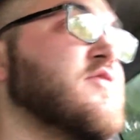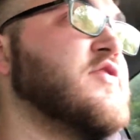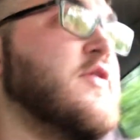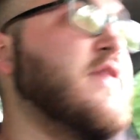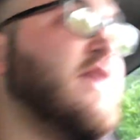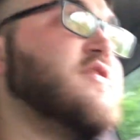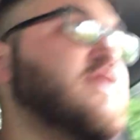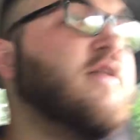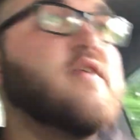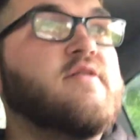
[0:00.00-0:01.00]
So that's
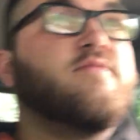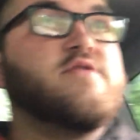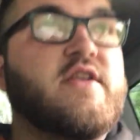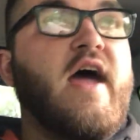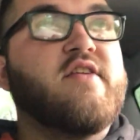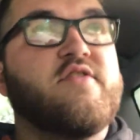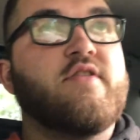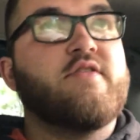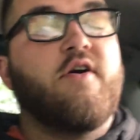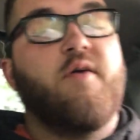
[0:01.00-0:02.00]
the status of
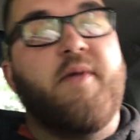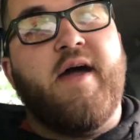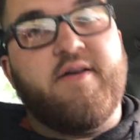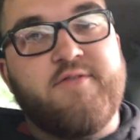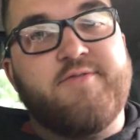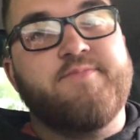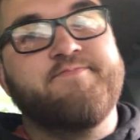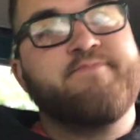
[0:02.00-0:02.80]
the Duramax.